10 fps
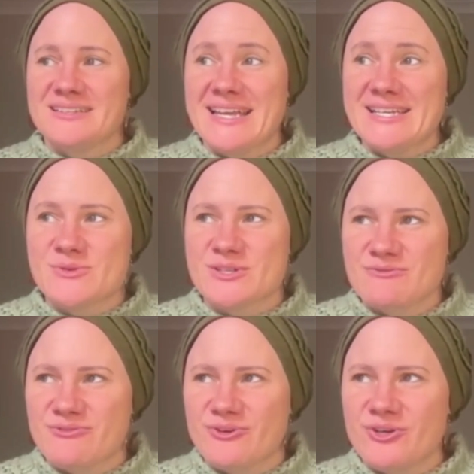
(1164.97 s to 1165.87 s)
Next
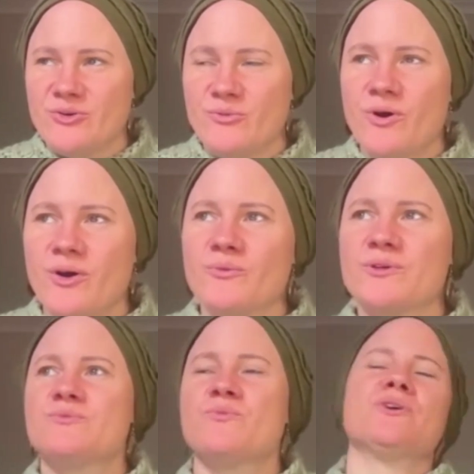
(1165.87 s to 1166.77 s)
question for you.
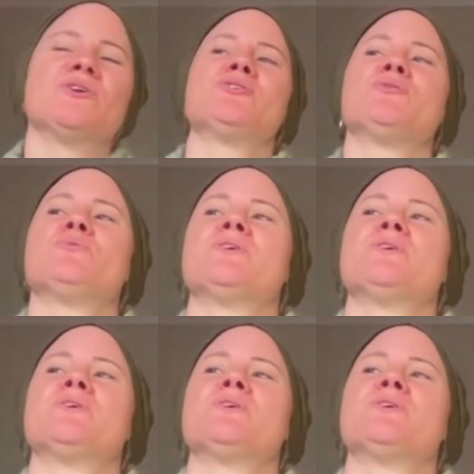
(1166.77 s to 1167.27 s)
What do you